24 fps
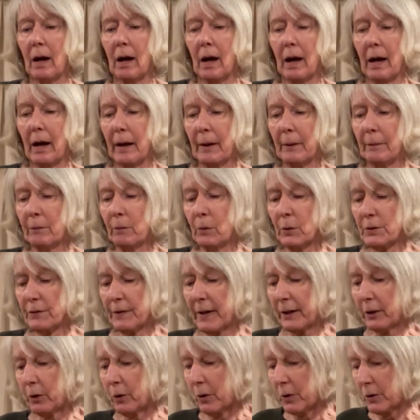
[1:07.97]
what have
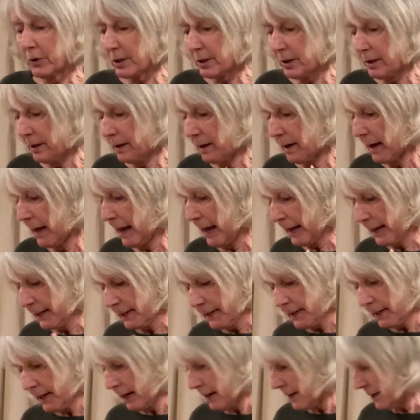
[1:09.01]
I got?
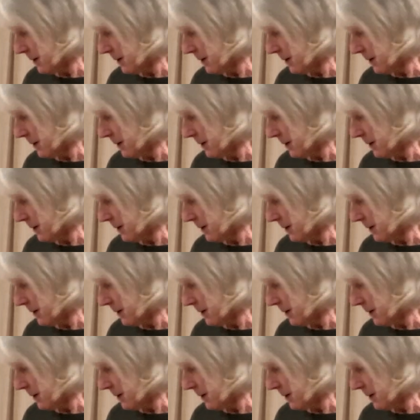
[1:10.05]
And I